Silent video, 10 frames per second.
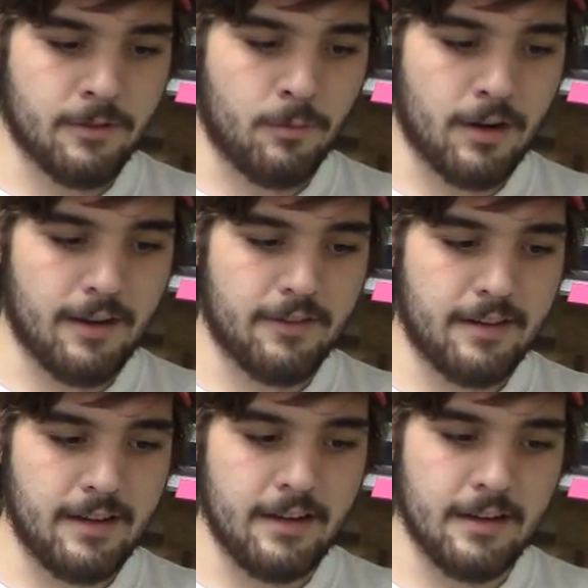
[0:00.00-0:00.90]
what I've
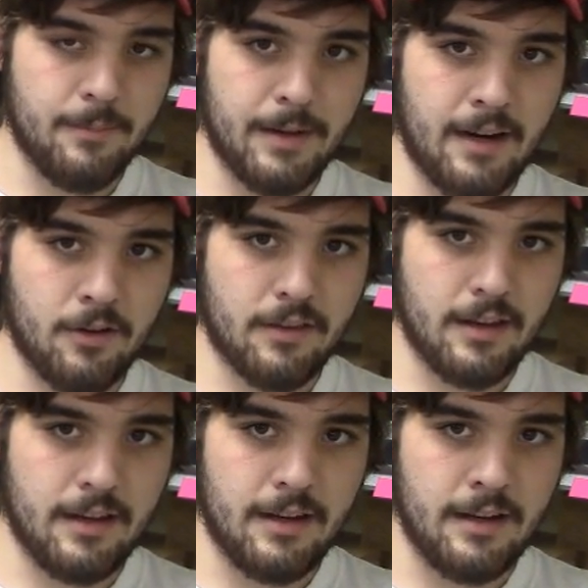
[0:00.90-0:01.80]
seen about
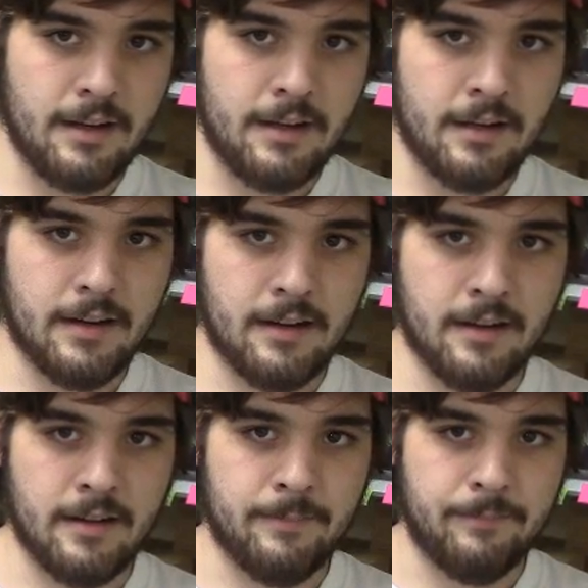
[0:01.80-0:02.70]
the
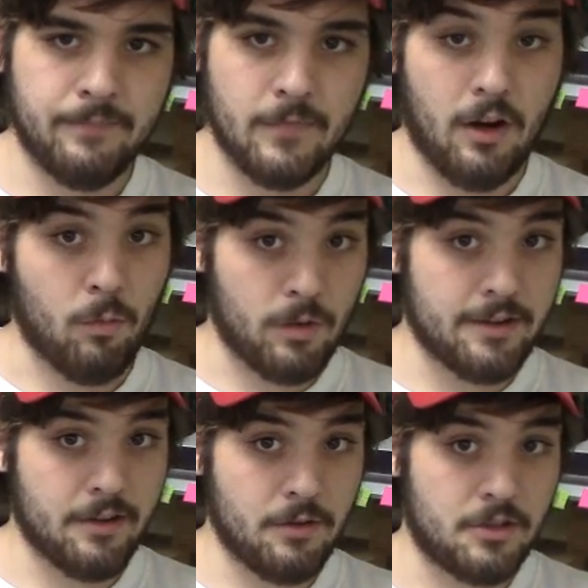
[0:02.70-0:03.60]

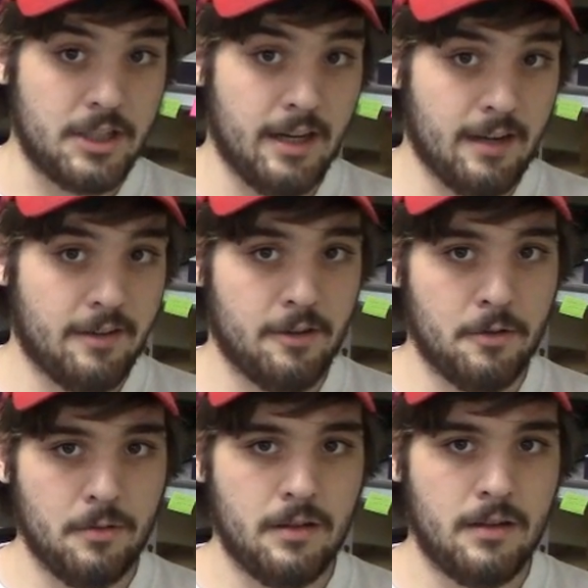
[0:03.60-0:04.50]
original
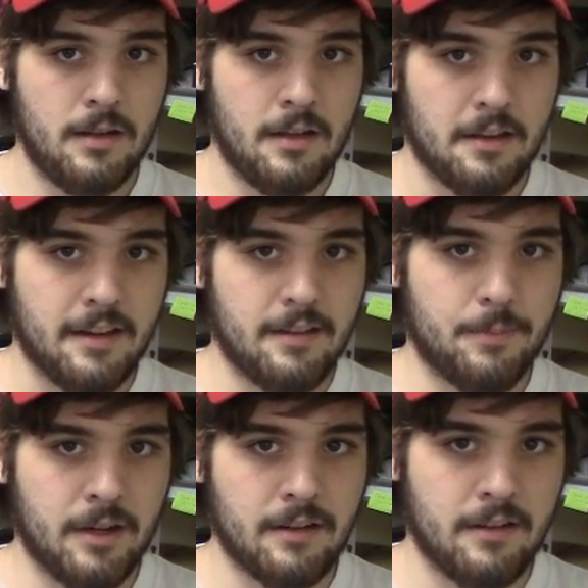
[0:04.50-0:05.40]
Gi2, these
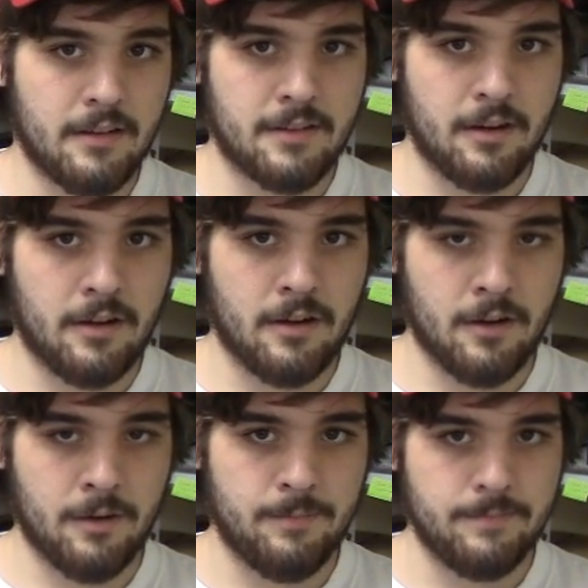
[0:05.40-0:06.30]
buttons
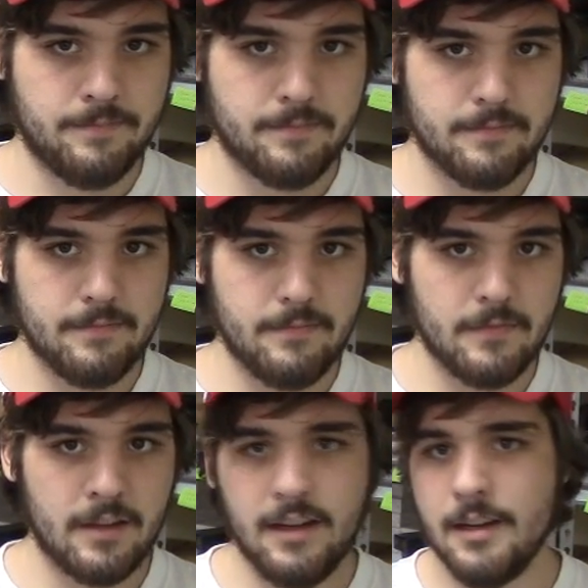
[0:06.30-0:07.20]
are
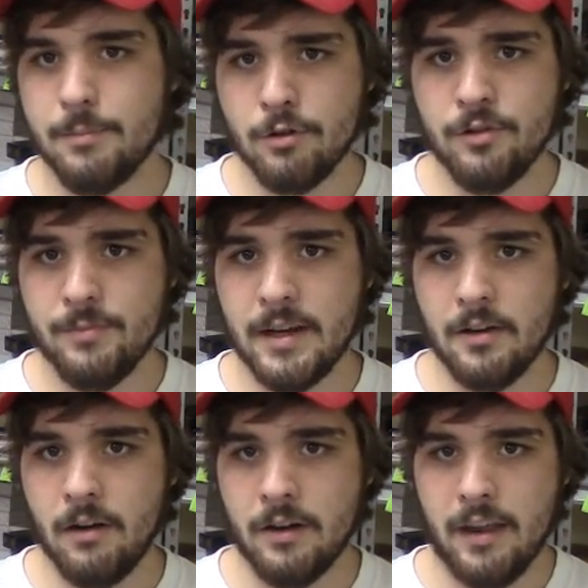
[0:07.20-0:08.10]
an improvement
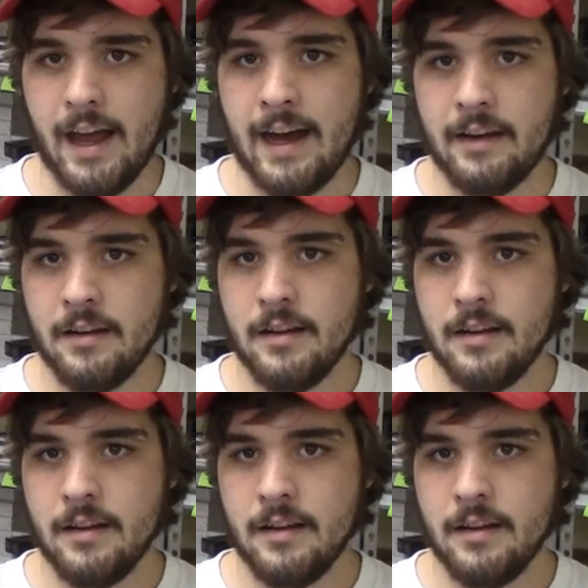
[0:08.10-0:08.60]
on that.